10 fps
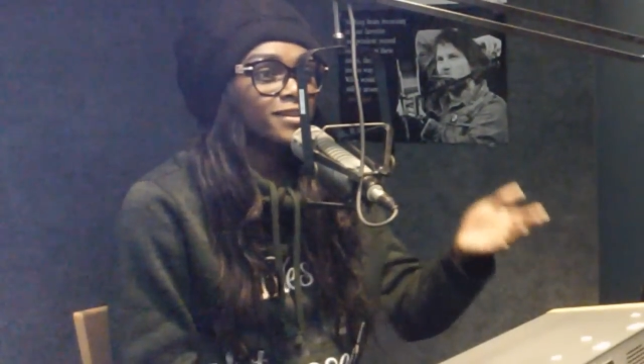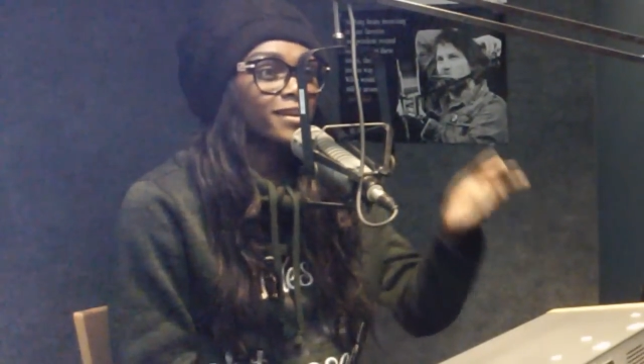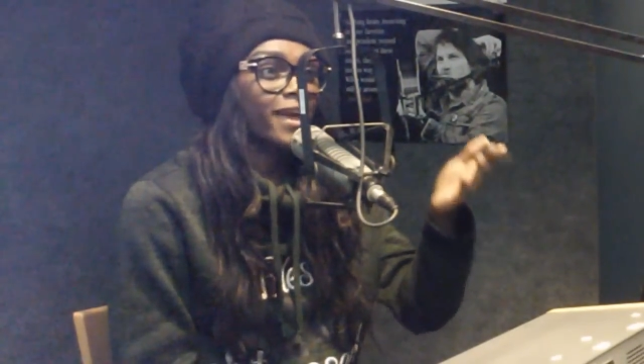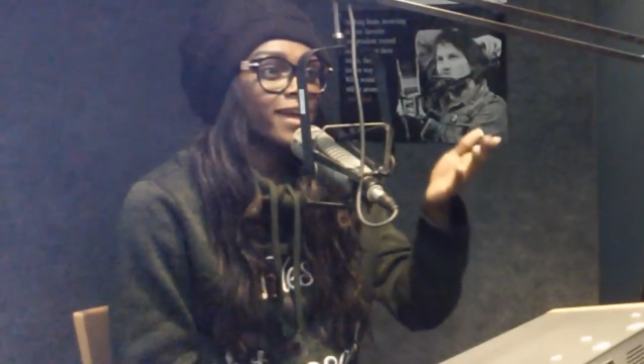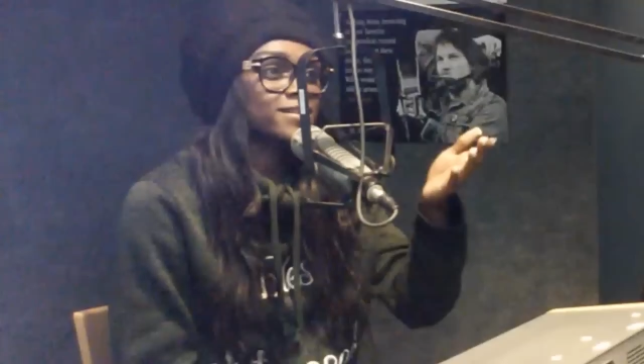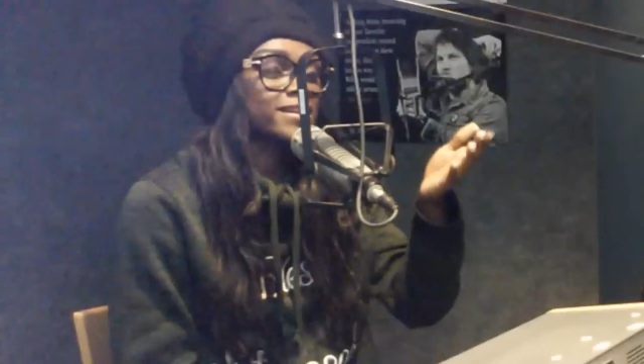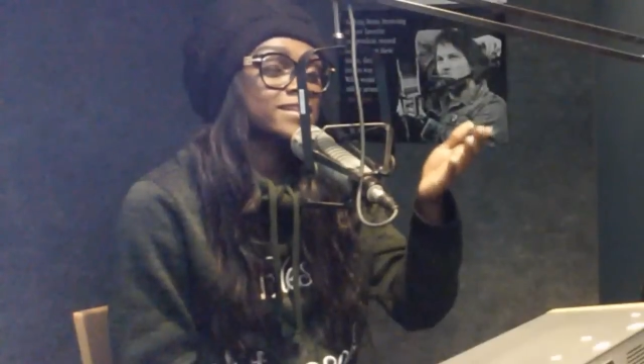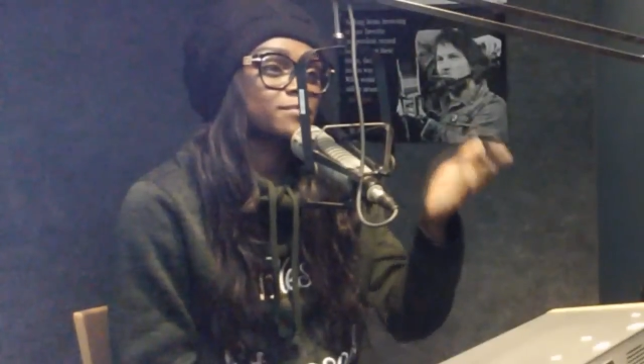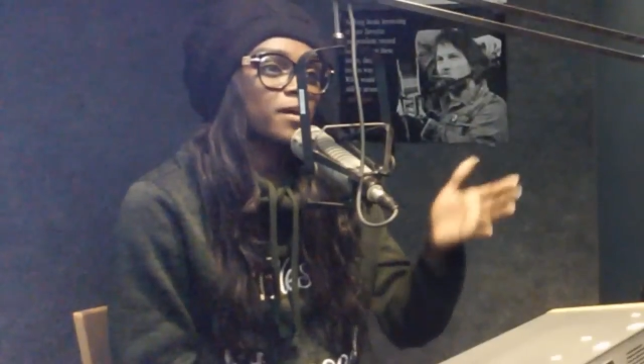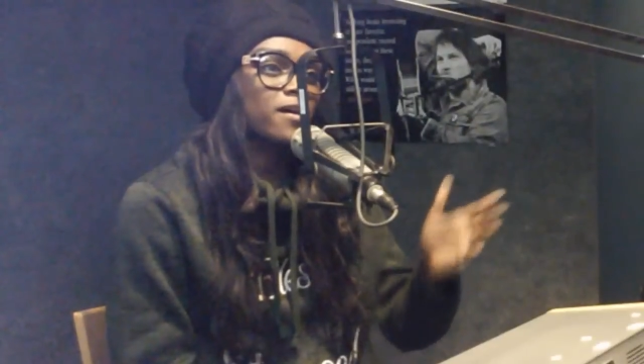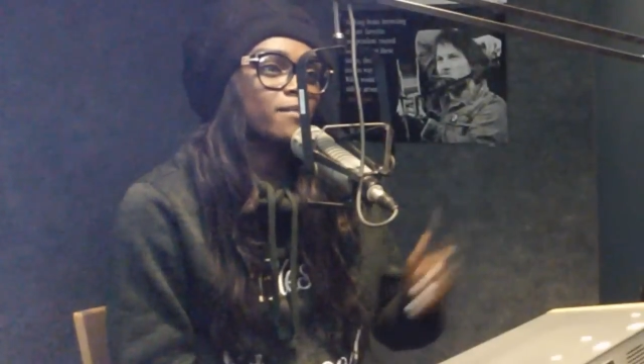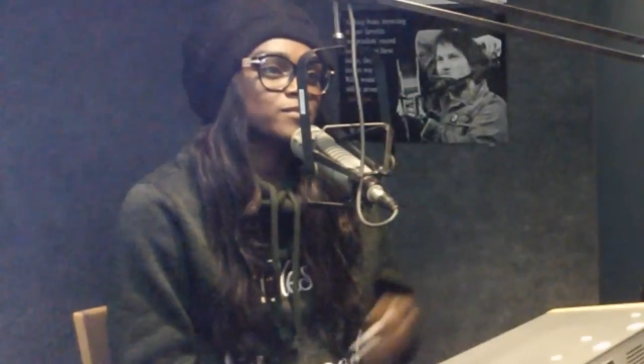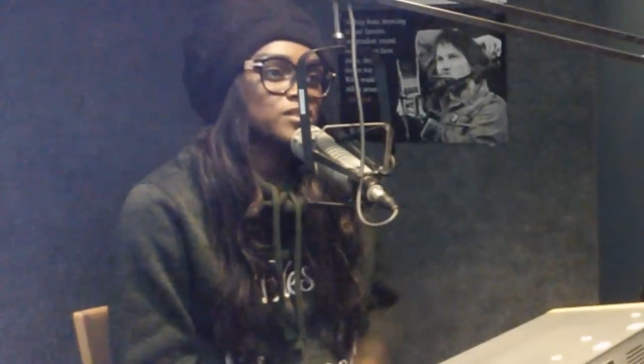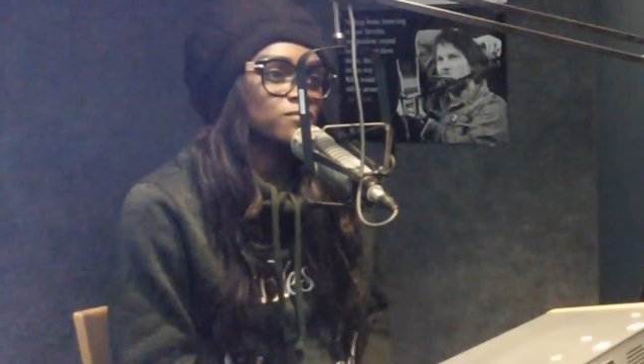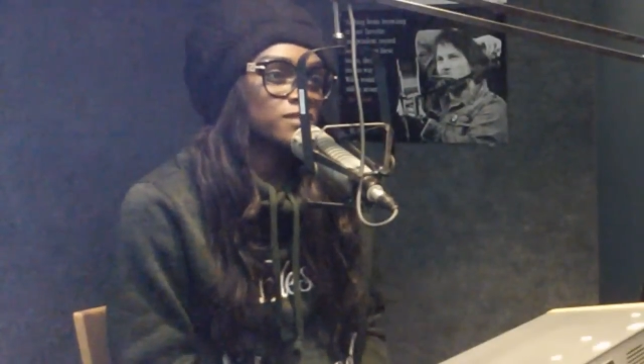yeah. to actually his
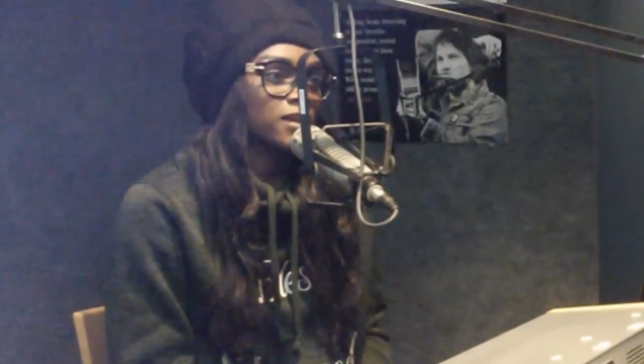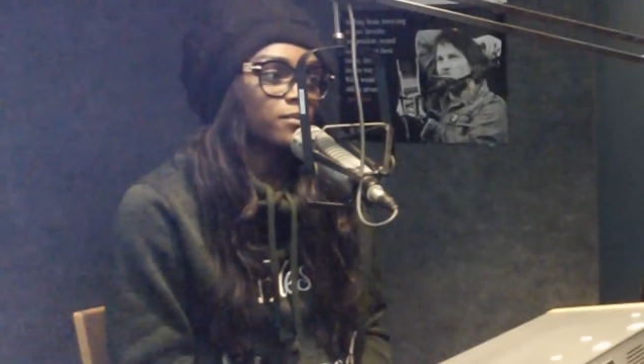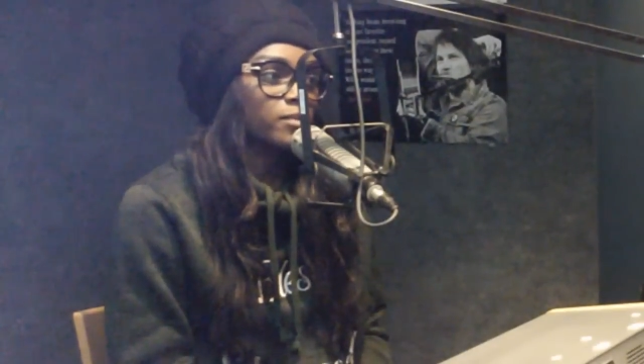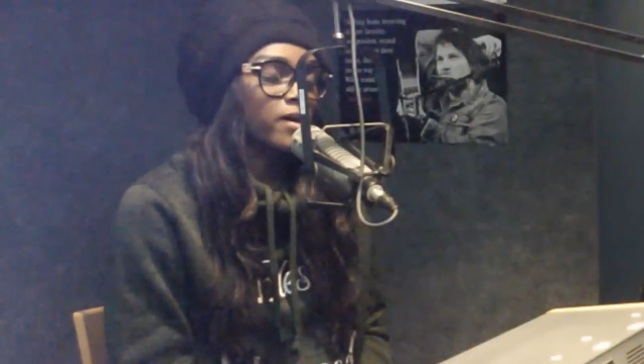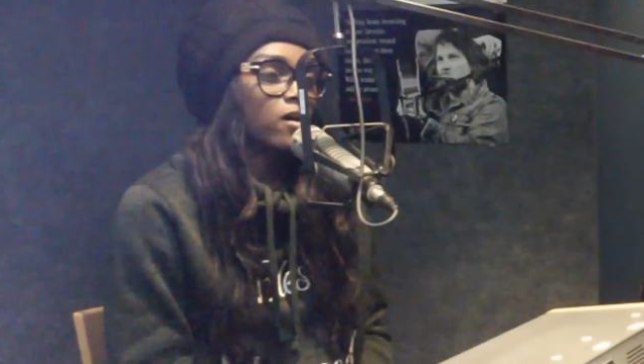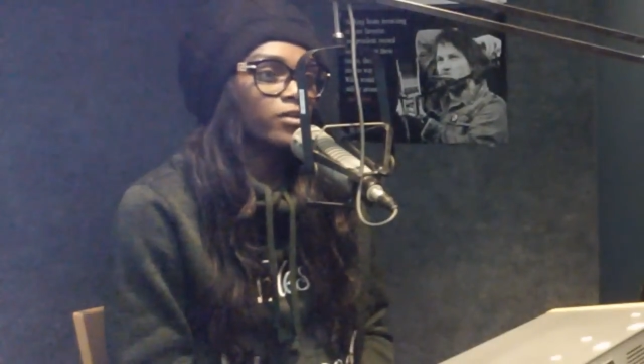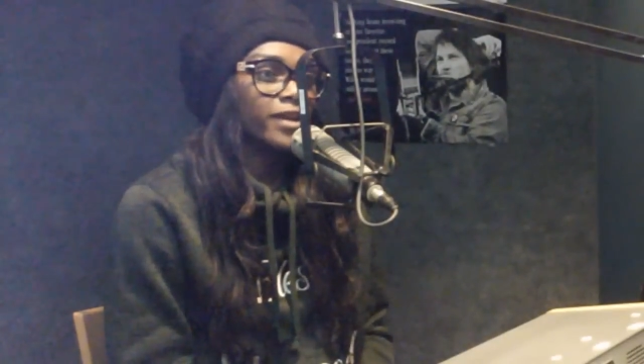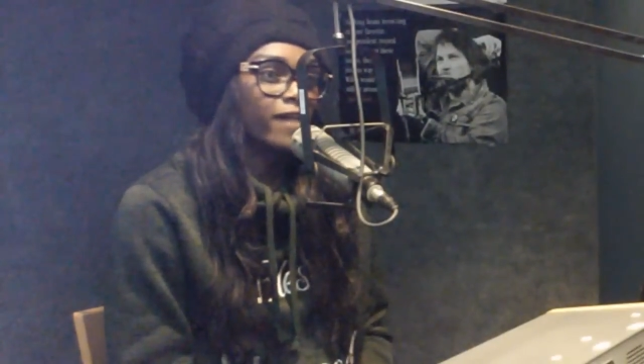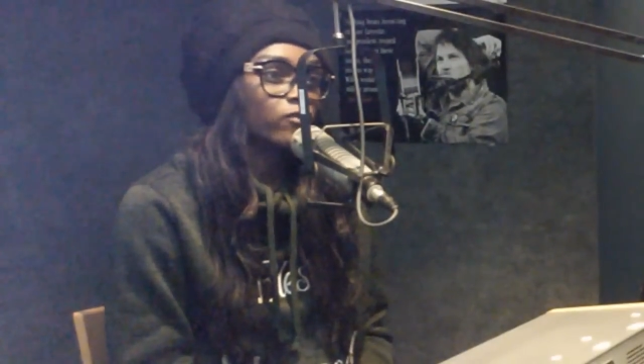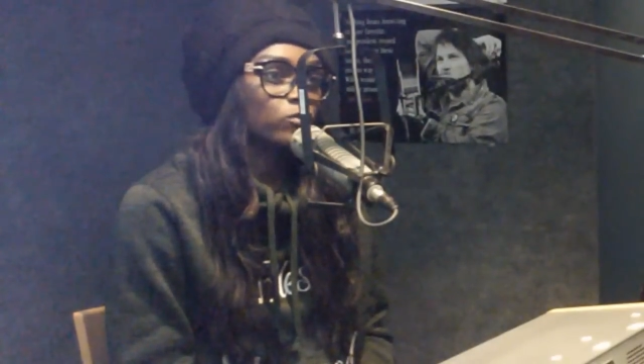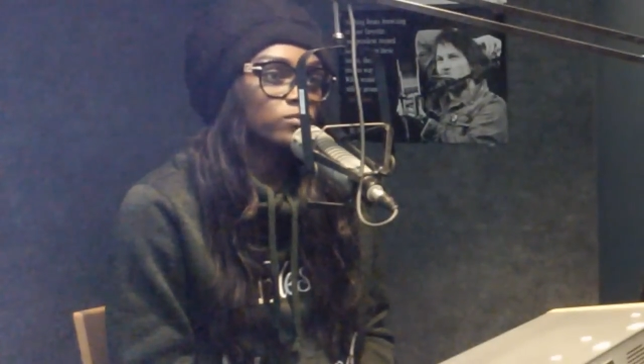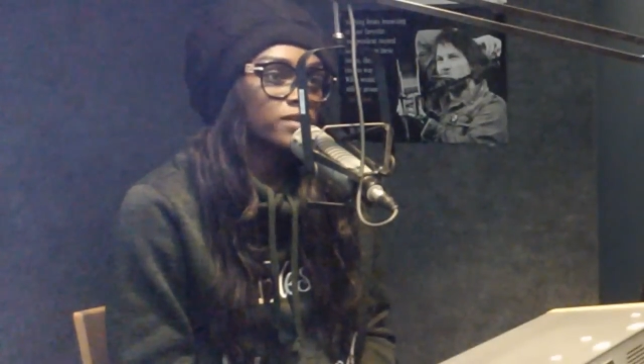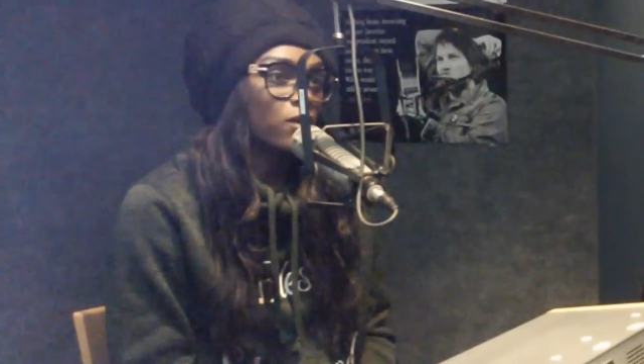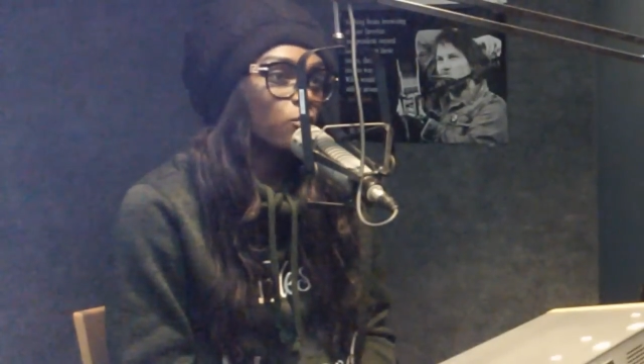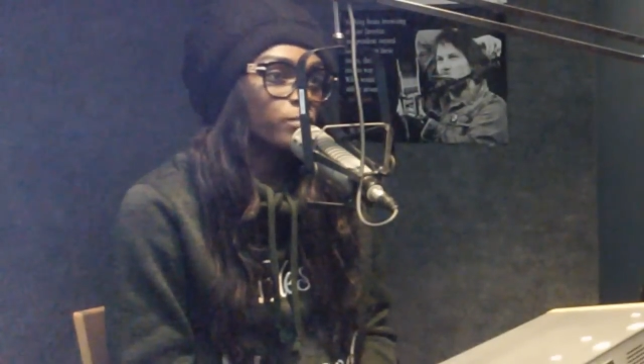mom, and she was telling me about all the
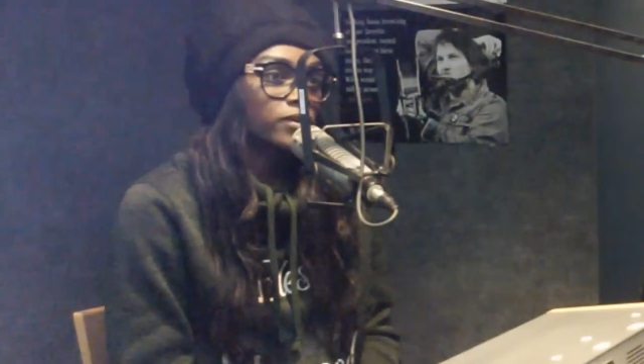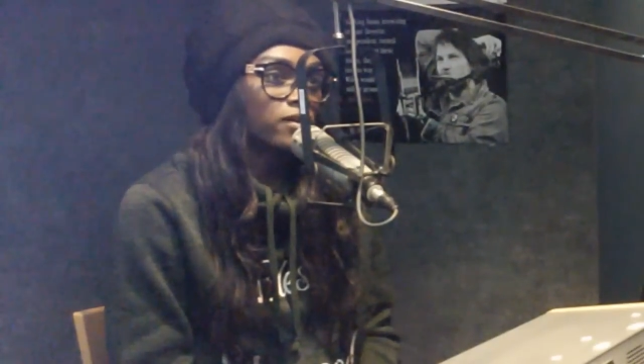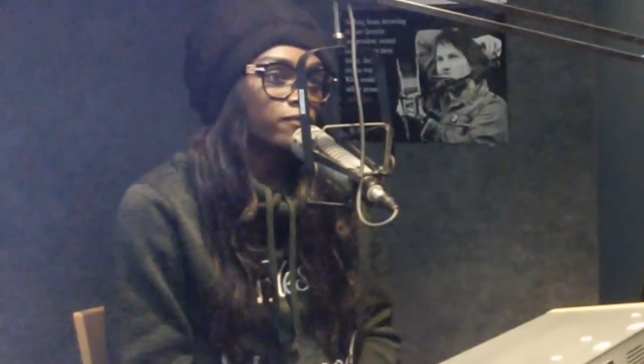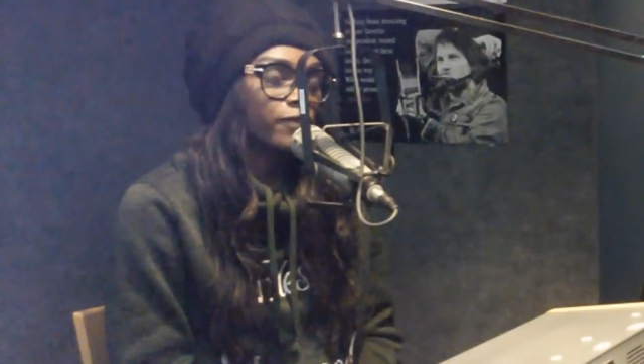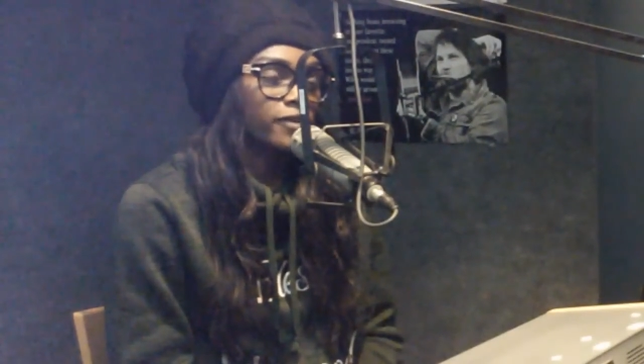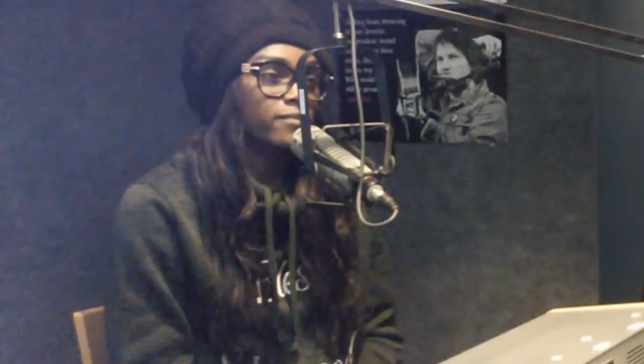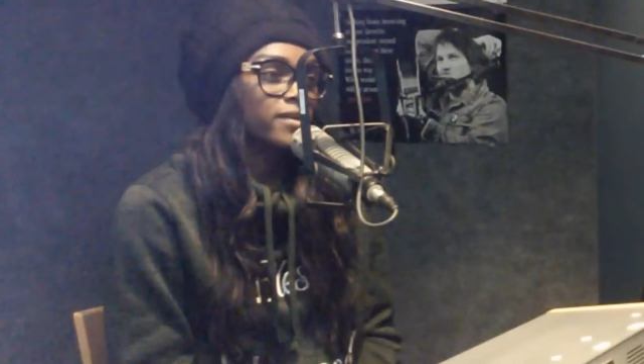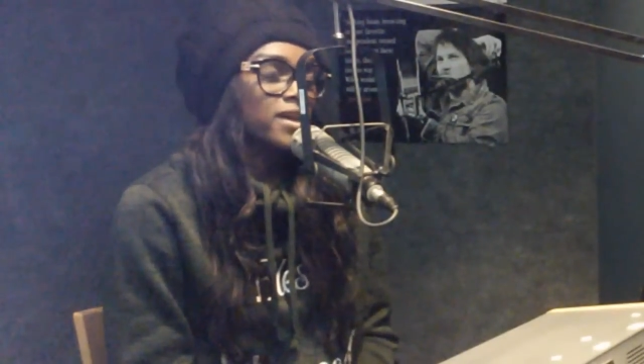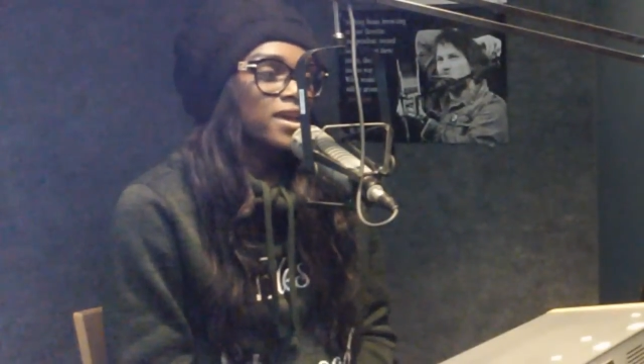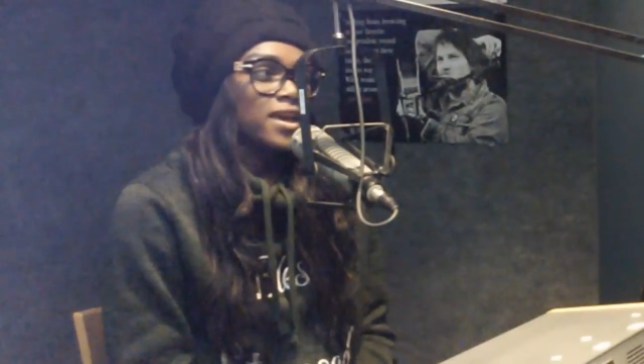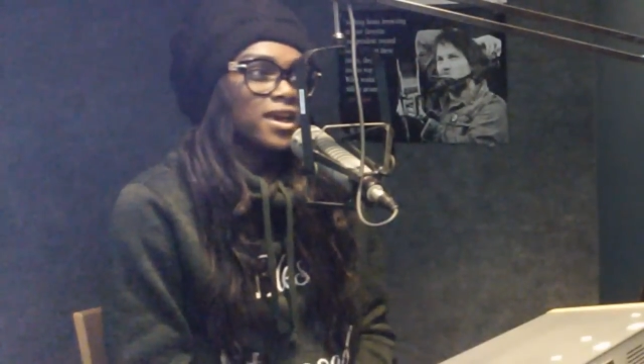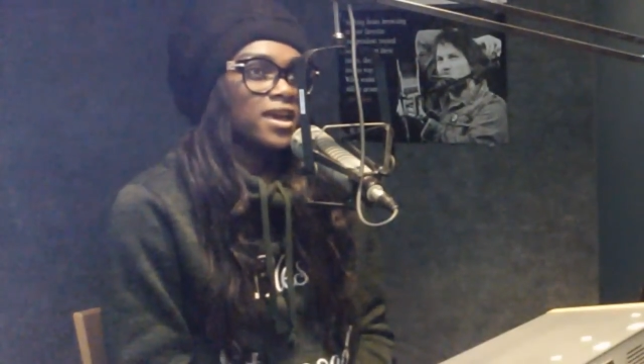avenues that opened up for him. Mm-hmm.